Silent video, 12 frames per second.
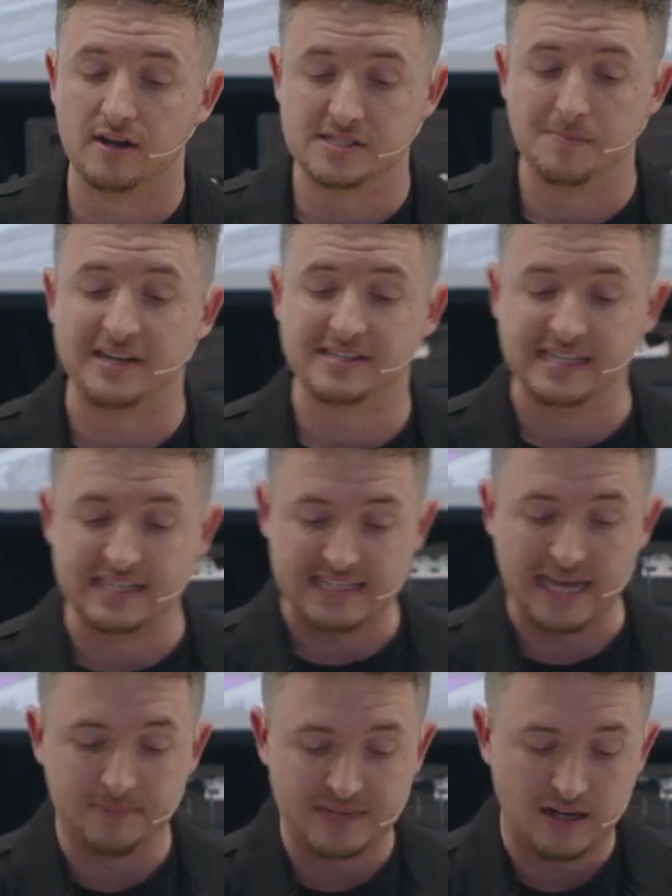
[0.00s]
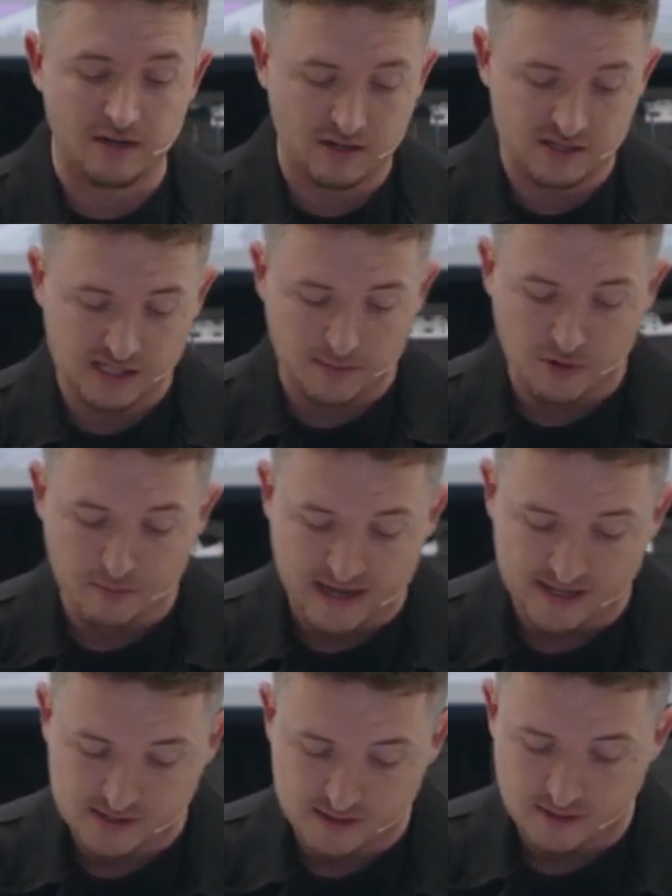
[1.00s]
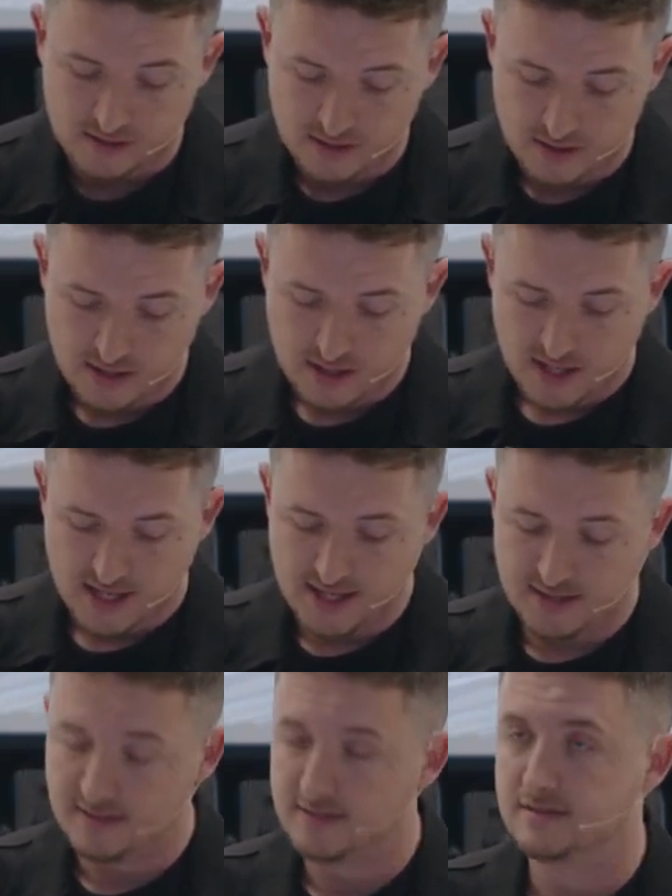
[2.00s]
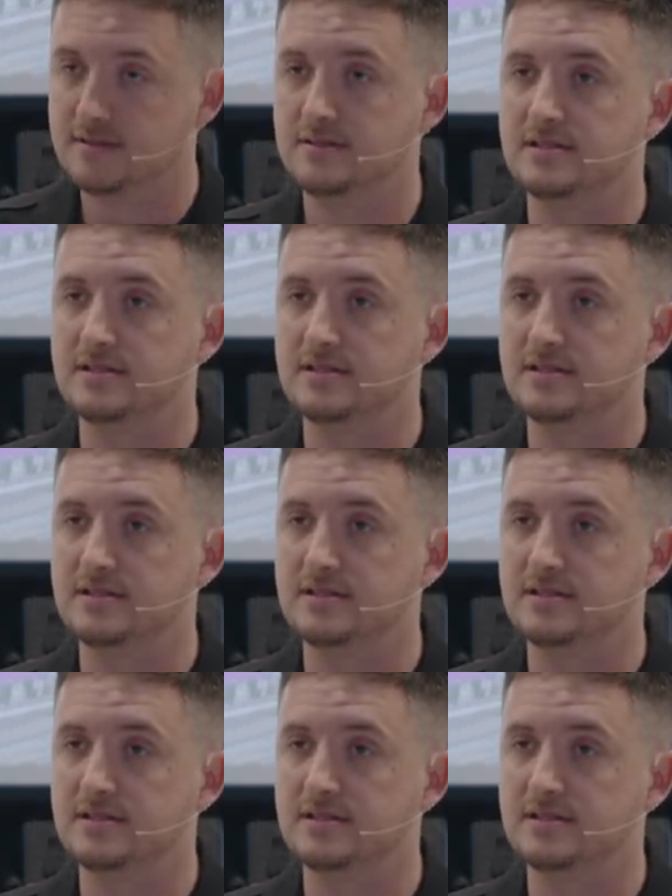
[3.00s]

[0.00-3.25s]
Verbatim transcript: card's about to get tapped out because come on, Pastor. It's